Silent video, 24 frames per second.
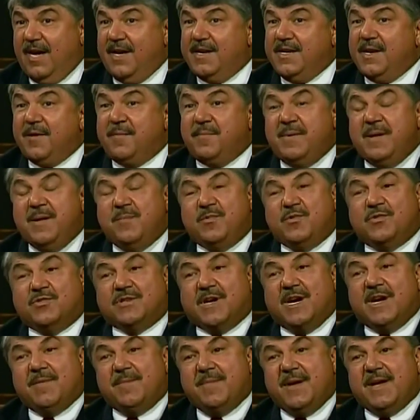And yet people
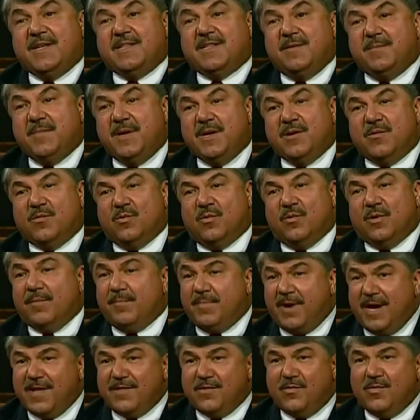try to make them equal.
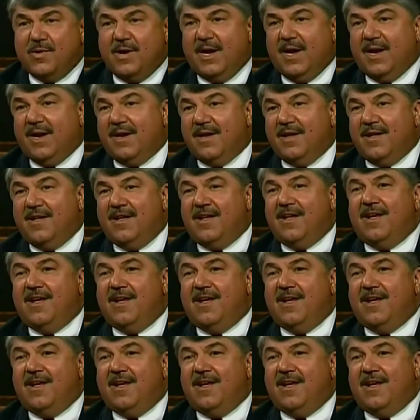And by the way,